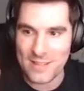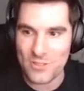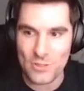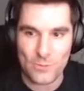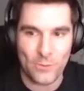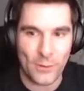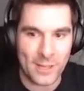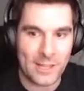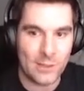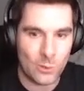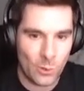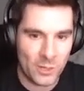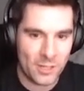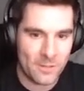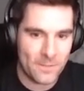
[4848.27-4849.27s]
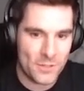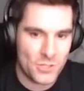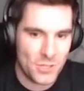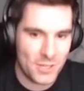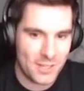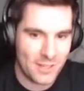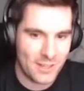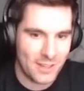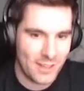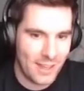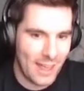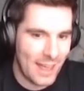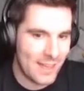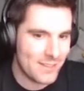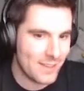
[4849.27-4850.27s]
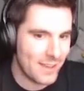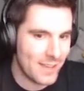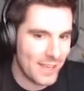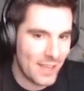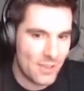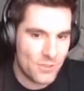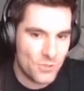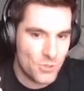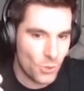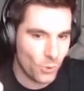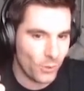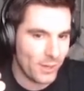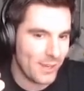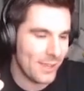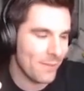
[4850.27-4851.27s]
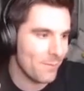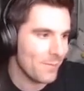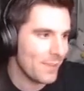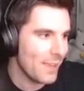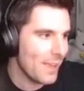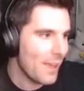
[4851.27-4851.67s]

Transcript: He's just fucking Lawyer Vegeta, and I adore him.